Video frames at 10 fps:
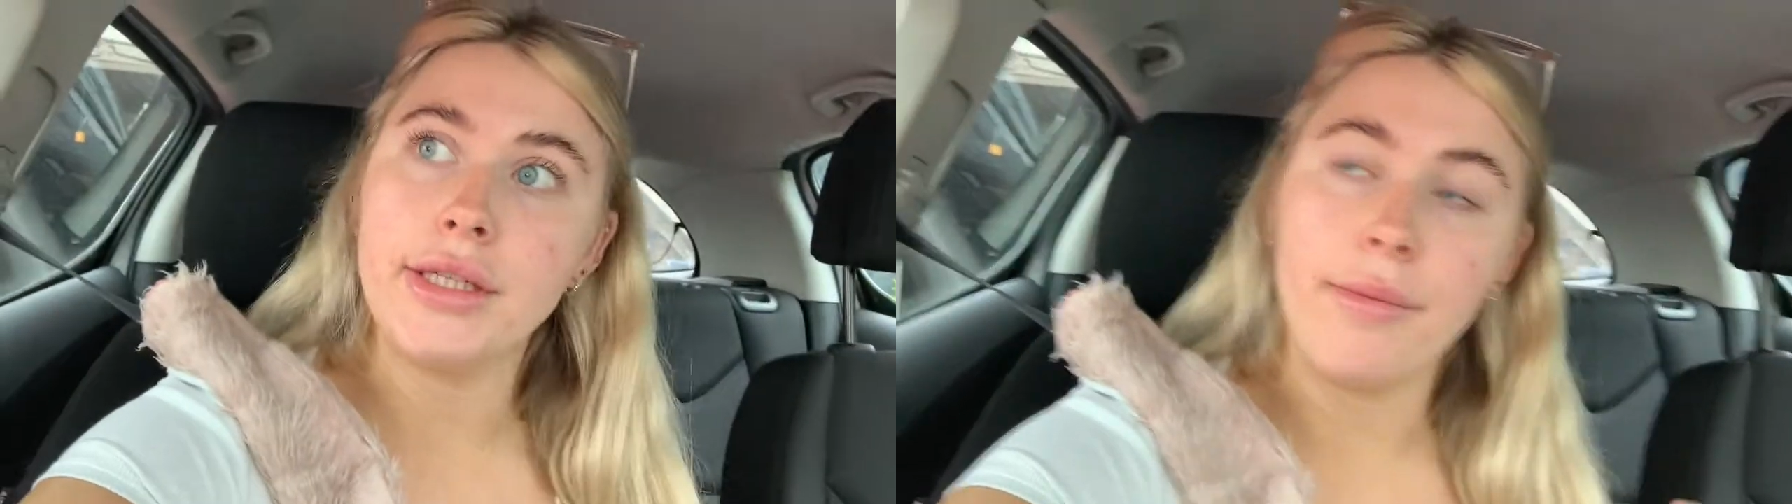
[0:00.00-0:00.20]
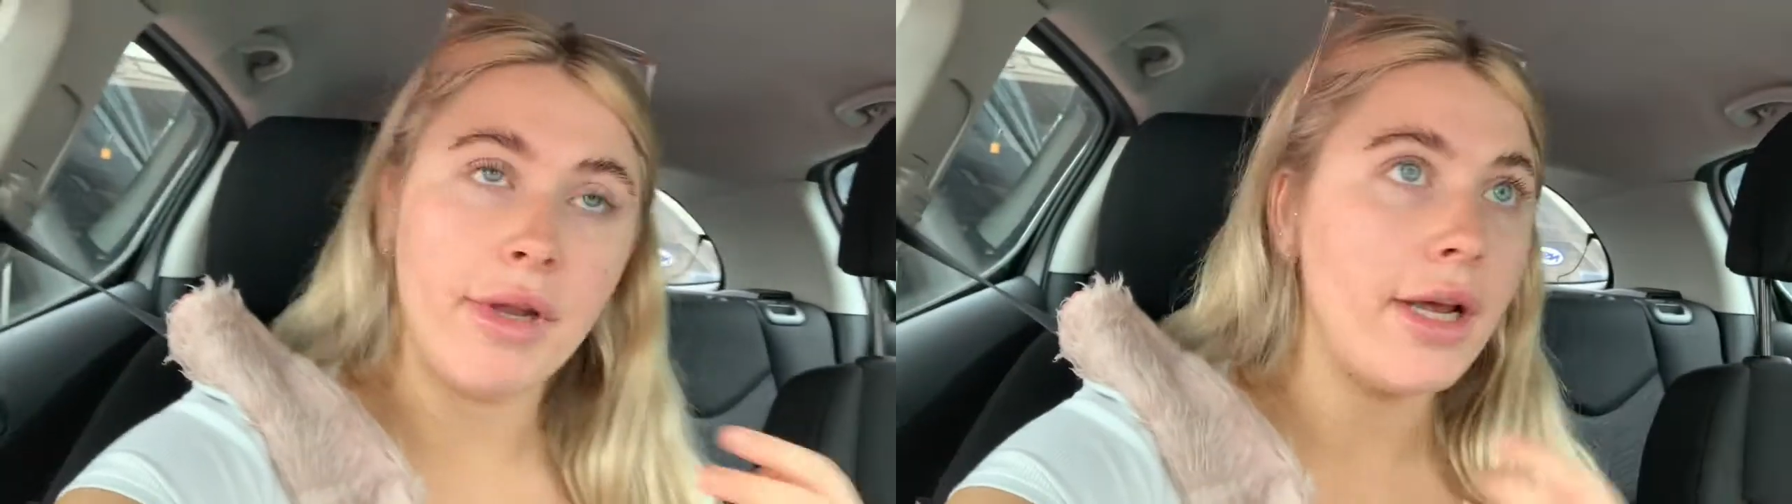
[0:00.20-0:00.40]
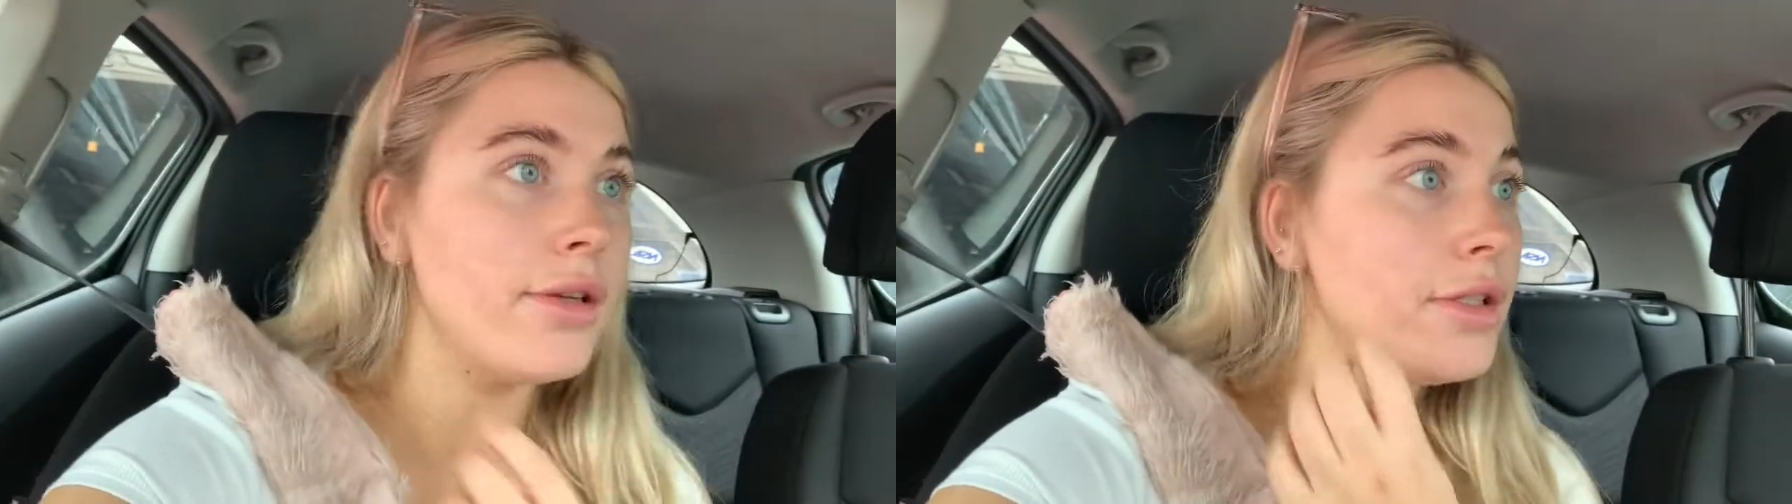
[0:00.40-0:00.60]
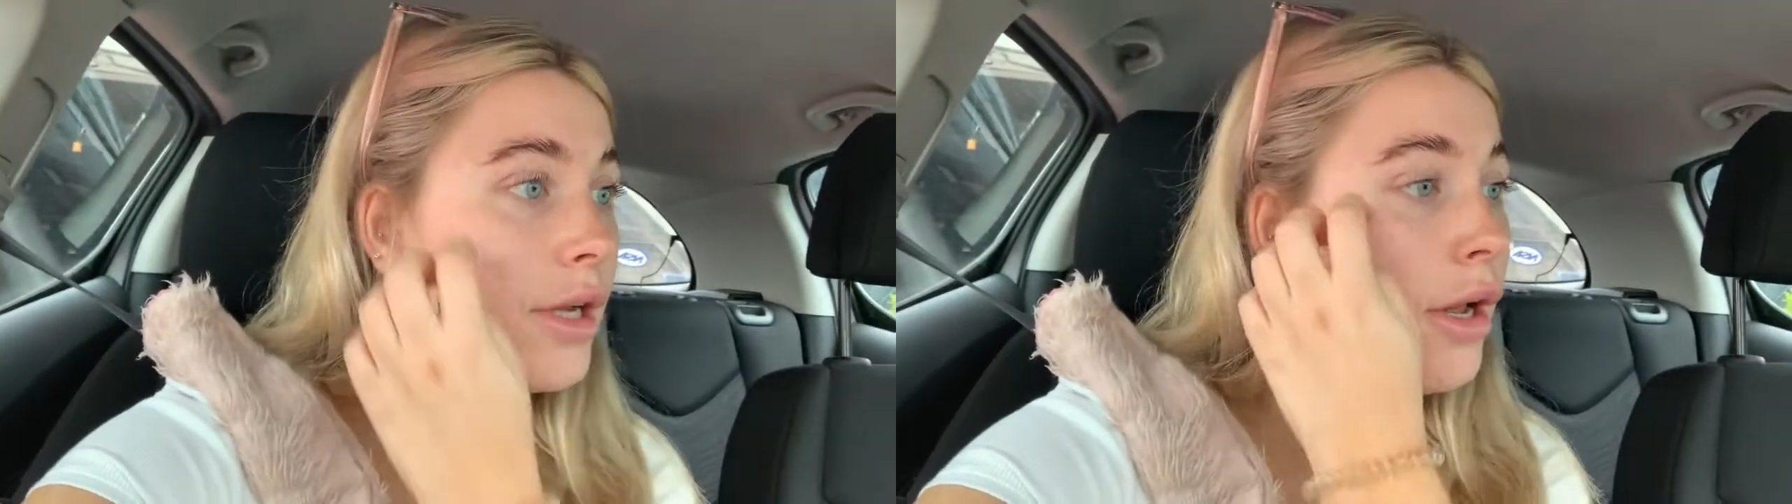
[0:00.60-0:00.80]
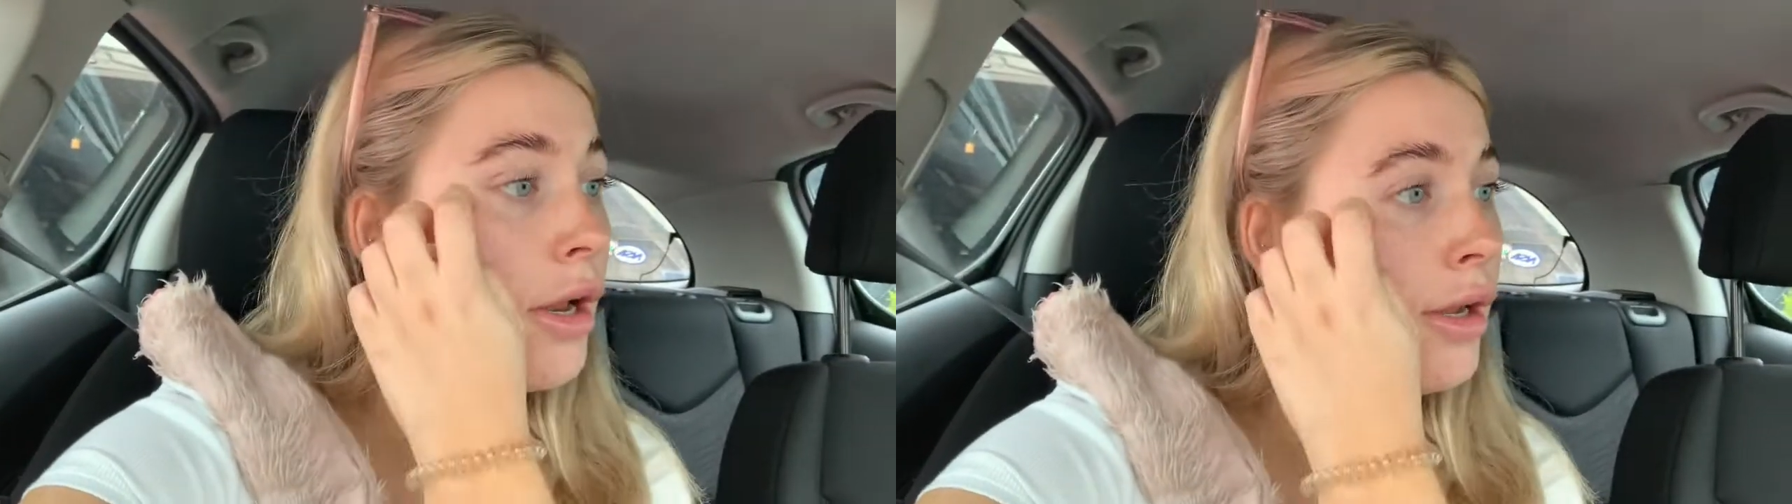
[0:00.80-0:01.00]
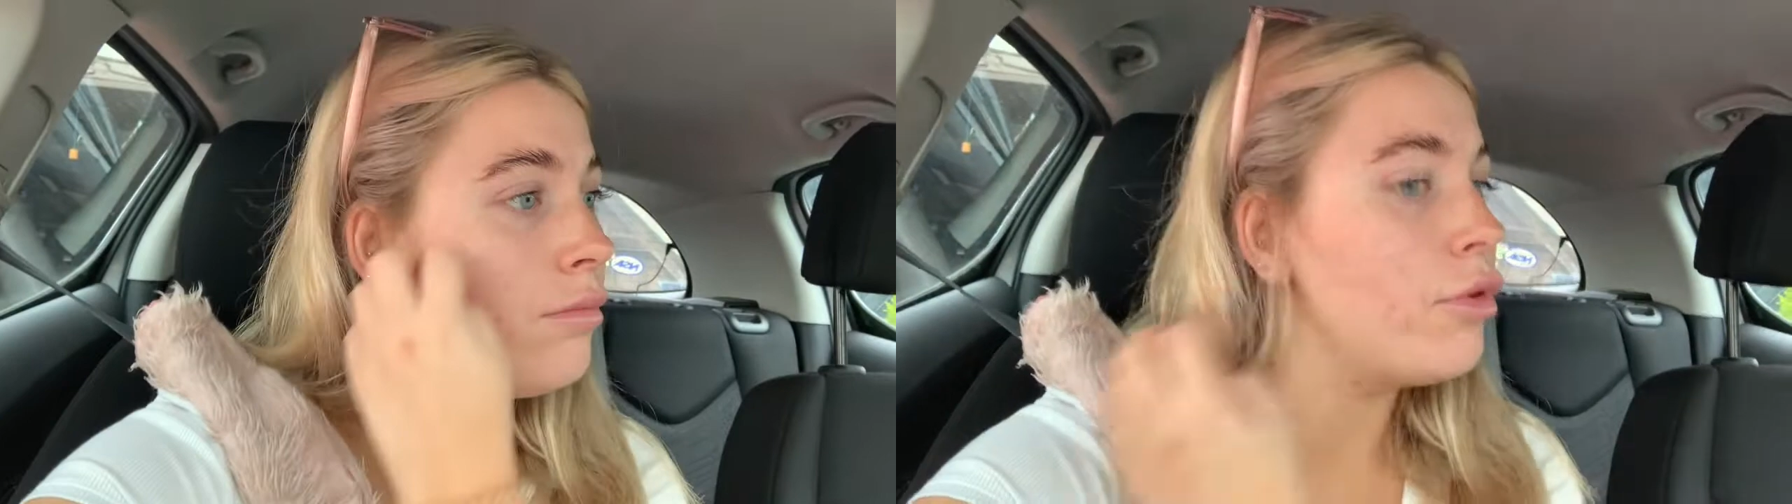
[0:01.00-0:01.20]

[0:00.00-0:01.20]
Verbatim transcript: to get my nails done i